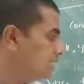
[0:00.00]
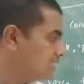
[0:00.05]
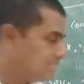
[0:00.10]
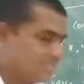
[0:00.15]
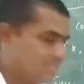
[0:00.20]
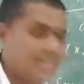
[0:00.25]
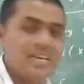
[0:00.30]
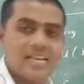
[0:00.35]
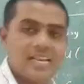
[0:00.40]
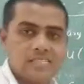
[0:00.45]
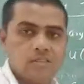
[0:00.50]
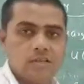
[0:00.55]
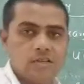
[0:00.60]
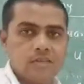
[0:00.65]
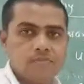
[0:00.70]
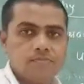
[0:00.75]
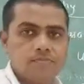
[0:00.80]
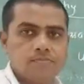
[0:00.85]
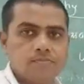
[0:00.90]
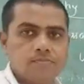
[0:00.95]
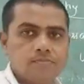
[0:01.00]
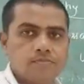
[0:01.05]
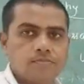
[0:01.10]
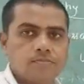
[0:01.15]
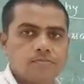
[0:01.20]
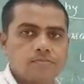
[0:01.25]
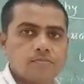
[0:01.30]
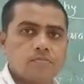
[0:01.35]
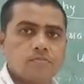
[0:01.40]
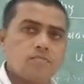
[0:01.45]
z actually.
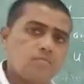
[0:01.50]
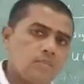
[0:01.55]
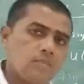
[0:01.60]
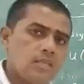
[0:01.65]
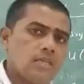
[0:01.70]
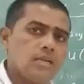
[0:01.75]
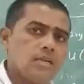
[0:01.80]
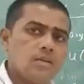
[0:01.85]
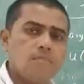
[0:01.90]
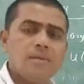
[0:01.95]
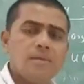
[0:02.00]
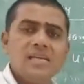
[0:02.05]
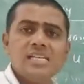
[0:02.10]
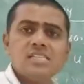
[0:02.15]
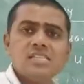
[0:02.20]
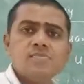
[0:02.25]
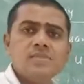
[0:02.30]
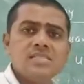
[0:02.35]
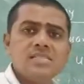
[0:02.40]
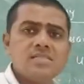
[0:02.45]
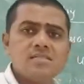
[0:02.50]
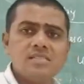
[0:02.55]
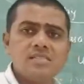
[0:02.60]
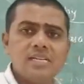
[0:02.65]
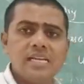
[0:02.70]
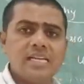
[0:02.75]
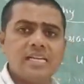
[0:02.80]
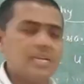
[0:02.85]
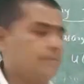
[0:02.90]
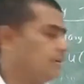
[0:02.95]
Minus means
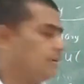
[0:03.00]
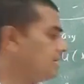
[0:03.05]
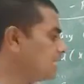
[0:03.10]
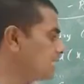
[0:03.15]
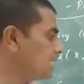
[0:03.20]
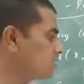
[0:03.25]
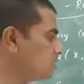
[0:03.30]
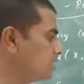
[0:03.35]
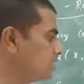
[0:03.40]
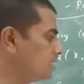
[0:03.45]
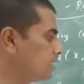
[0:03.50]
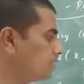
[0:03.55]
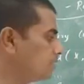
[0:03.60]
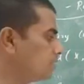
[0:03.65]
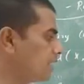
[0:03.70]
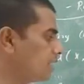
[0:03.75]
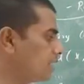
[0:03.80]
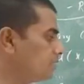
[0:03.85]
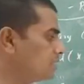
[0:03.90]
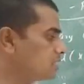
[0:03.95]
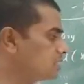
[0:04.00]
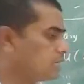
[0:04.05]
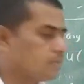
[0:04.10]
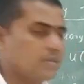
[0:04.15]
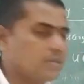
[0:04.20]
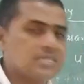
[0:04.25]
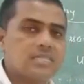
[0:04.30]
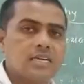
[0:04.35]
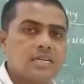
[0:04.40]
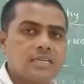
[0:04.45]
decrement. Actually, here we are having z
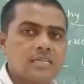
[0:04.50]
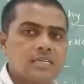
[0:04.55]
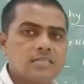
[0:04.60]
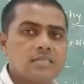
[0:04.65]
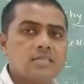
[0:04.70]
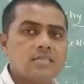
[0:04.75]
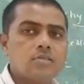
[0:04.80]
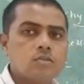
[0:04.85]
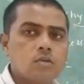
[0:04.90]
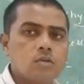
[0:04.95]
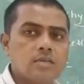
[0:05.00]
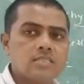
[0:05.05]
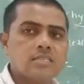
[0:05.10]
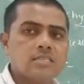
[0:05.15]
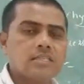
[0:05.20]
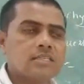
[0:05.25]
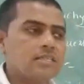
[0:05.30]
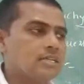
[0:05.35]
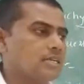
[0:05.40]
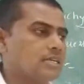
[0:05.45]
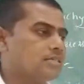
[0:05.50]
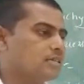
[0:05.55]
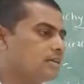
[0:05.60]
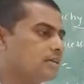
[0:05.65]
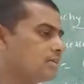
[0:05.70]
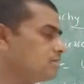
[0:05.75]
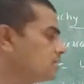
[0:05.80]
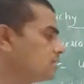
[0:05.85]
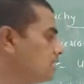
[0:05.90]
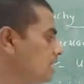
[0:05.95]
plus delta z, so it is
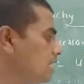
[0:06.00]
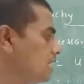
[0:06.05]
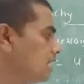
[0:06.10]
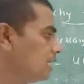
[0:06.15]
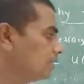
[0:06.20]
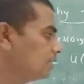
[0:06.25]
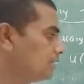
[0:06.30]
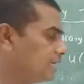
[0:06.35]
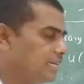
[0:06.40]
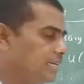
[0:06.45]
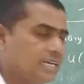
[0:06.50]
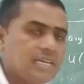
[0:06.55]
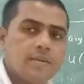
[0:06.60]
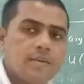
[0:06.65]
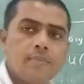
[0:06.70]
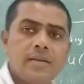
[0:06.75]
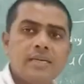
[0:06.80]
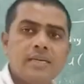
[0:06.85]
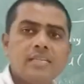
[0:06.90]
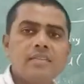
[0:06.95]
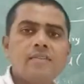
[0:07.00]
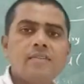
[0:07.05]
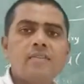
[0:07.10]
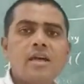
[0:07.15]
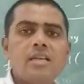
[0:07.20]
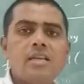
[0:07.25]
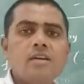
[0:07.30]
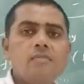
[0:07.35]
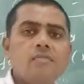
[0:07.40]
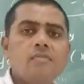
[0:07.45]
considered as the increment in the
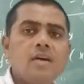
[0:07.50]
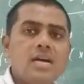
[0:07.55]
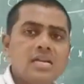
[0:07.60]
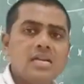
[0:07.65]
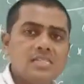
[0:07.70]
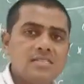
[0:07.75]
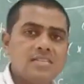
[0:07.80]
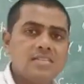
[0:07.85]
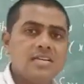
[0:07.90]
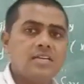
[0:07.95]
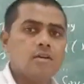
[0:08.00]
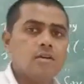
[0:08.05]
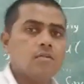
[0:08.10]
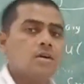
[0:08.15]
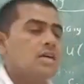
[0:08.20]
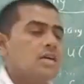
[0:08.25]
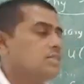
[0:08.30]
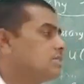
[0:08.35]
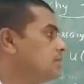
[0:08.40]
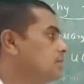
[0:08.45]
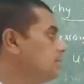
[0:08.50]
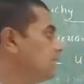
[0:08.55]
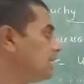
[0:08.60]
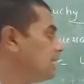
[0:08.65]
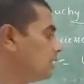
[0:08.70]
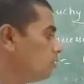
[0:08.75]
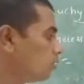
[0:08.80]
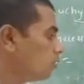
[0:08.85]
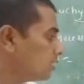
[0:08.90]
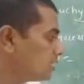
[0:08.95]
value of z now.
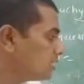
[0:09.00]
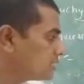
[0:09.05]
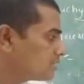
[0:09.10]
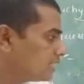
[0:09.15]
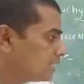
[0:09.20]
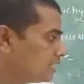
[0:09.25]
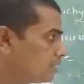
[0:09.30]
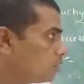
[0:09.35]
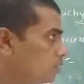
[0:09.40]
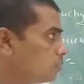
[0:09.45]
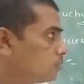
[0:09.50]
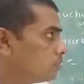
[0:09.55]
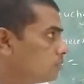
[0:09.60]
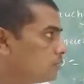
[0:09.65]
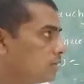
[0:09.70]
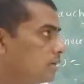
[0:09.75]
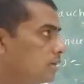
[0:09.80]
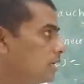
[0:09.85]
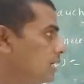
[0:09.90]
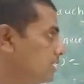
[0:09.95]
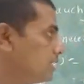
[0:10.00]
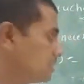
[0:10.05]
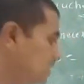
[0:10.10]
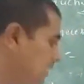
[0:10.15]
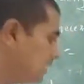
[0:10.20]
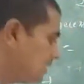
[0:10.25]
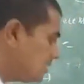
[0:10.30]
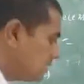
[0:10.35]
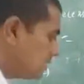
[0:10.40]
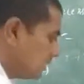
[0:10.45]
Similarly, what is z now? Z
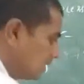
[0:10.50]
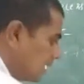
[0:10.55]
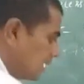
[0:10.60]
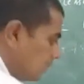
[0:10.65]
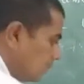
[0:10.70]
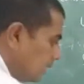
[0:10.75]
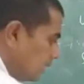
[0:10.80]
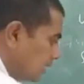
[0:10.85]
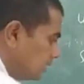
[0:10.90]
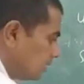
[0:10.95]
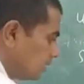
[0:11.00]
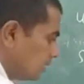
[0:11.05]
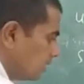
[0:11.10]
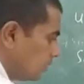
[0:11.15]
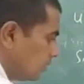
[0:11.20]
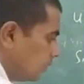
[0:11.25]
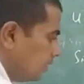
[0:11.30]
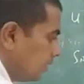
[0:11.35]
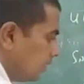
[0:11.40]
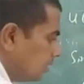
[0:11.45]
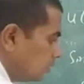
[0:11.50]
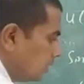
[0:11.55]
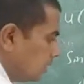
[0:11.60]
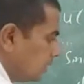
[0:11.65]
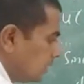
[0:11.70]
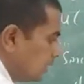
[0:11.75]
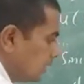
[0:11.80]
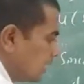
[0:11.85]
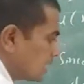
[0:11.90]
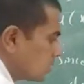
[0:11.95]
is nothing but we know
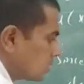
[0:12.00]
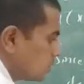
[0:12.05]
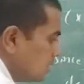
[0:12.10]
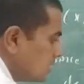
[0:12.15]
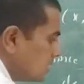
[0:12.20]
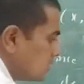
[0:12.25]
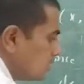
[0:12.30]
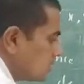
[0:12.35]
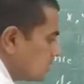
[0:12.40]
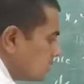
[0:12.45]
that x plus